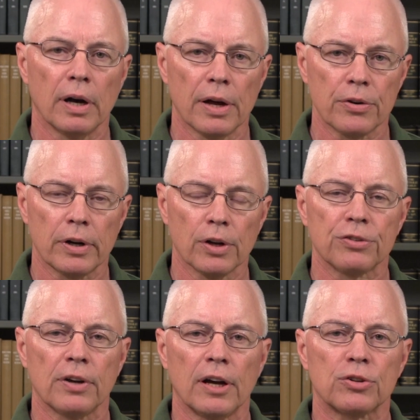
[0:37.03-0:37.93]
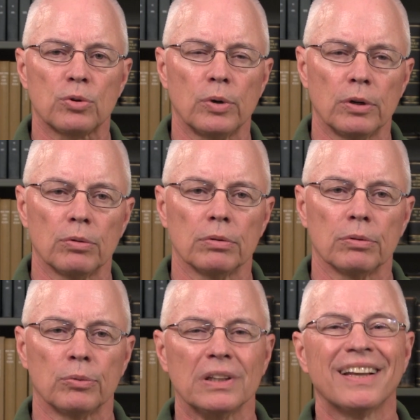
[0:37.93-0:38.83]
other health science career
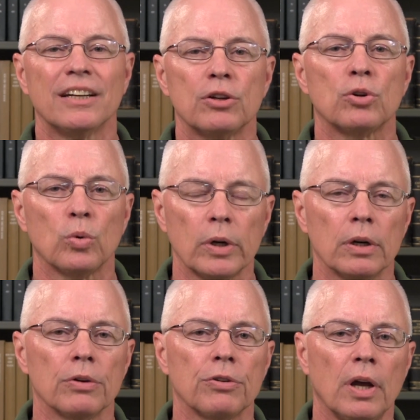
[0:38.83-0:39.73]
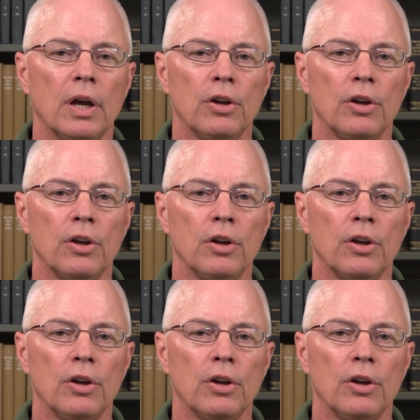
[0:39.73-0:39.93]
related careers,